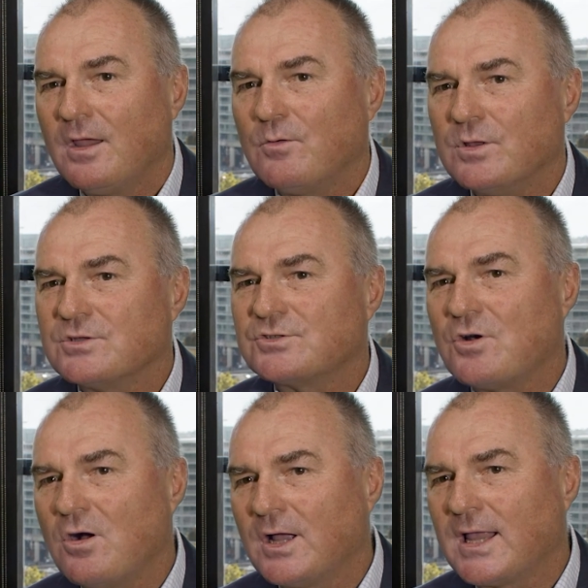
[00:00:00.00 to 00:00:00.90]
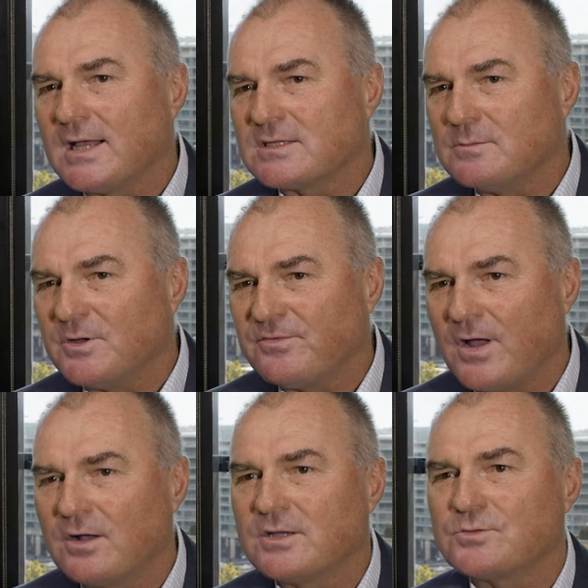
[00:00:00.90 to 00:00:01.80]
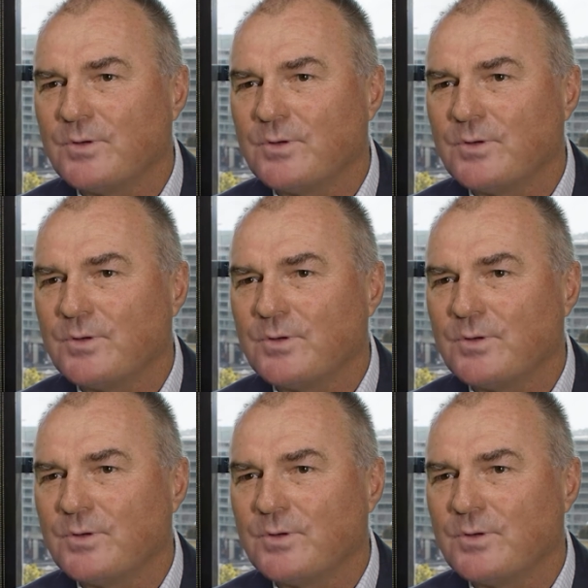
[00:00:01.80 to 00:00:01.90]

With a stronger customer focus,